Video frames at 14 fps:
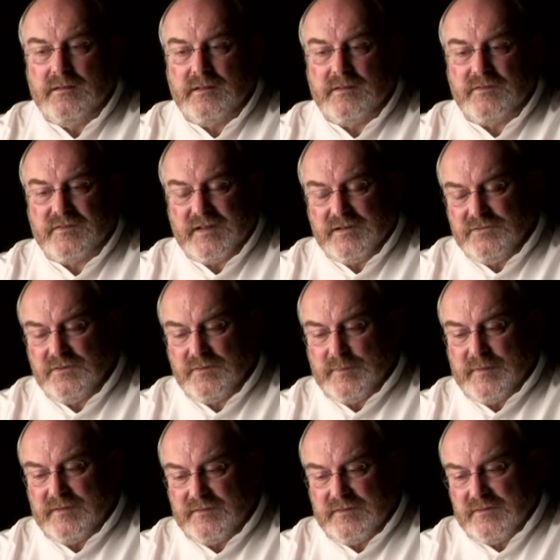Now the central
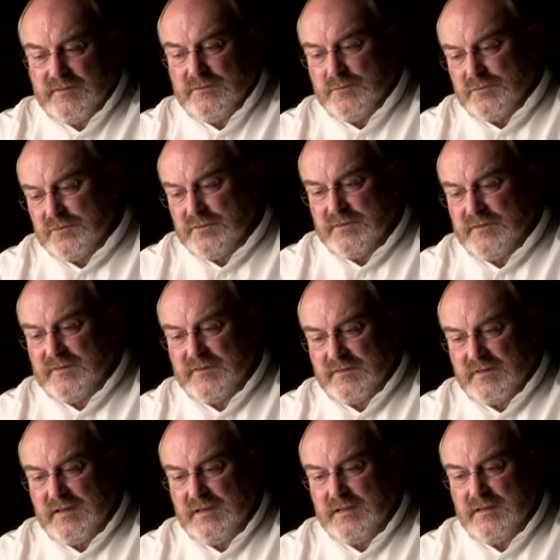space disorder, and this is
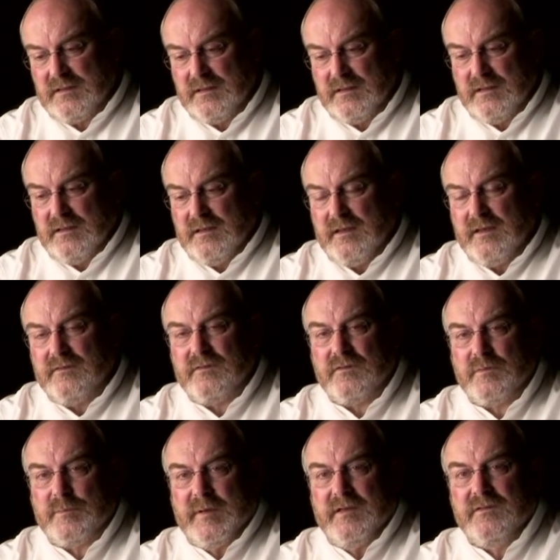key, is the
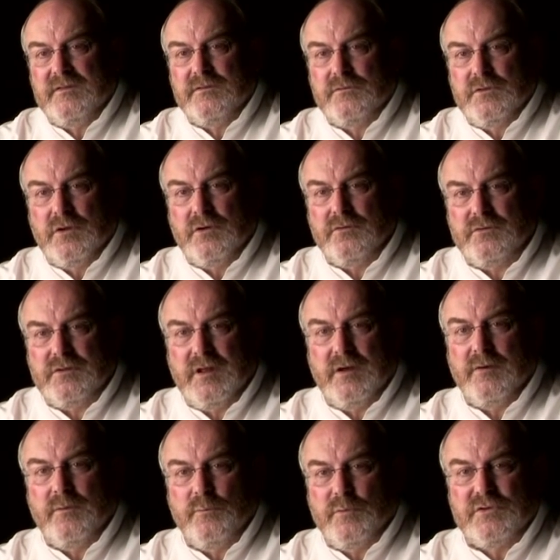space of not
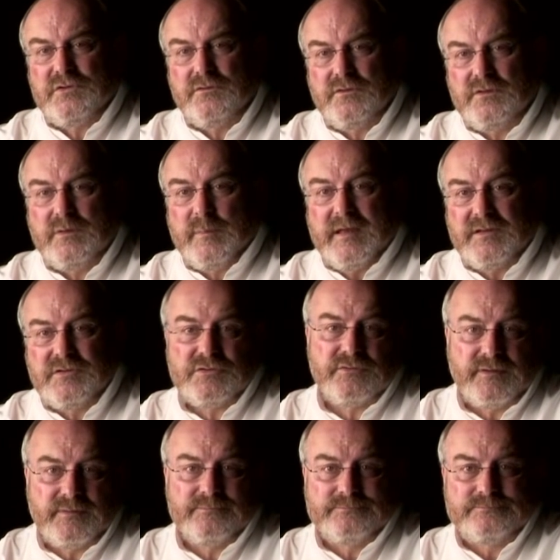knowing which of the domains you're
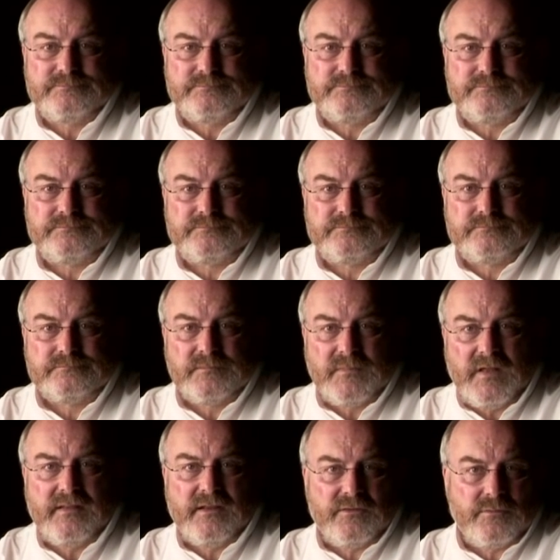in.
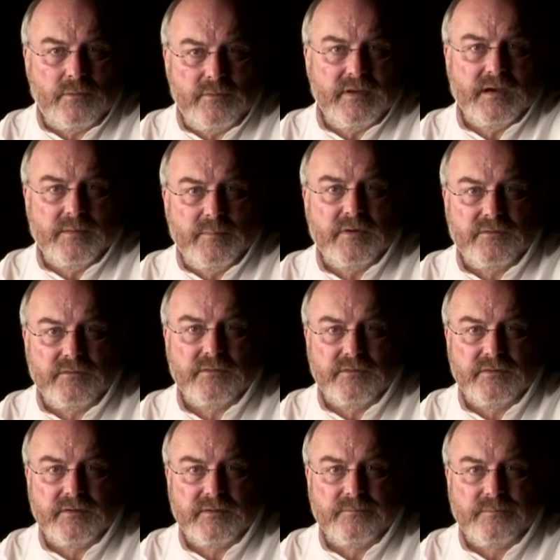And that's where we are most of
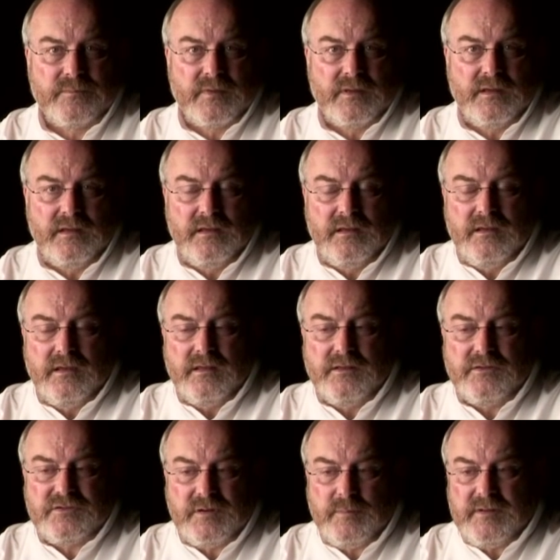the time. And
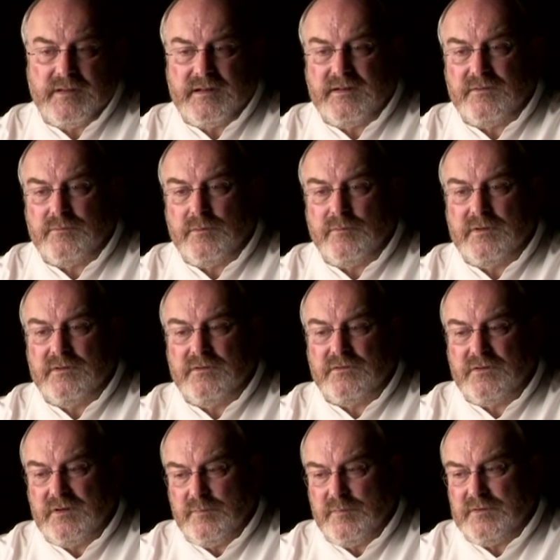the trouble then is we will
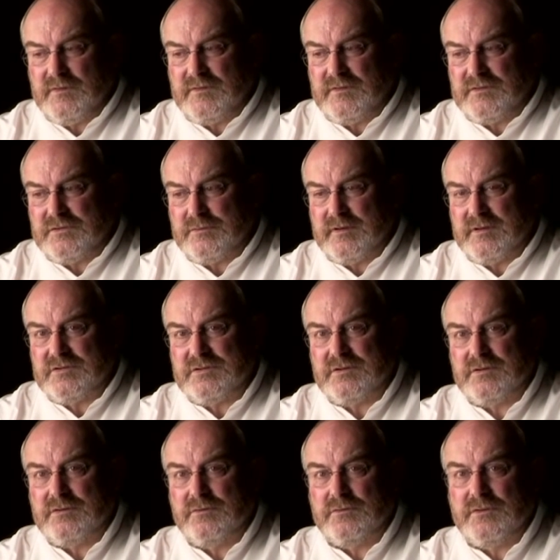interpret the situation
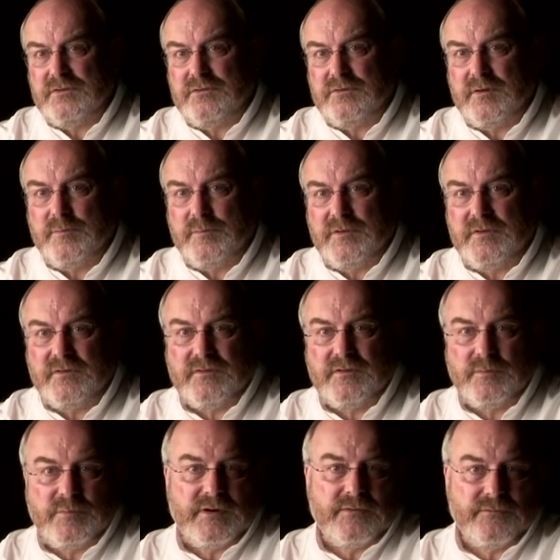according to our
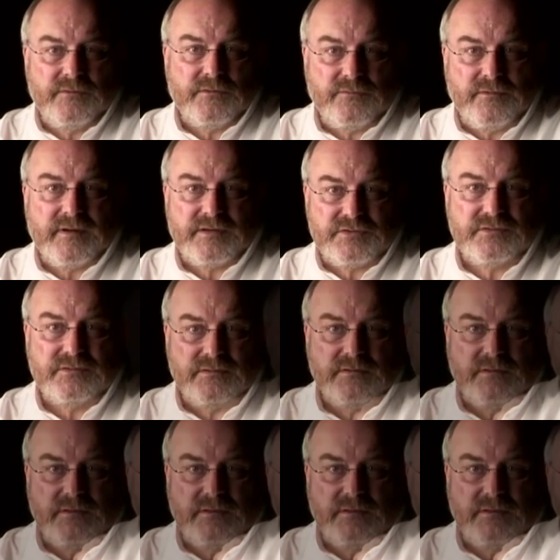personal preference for action.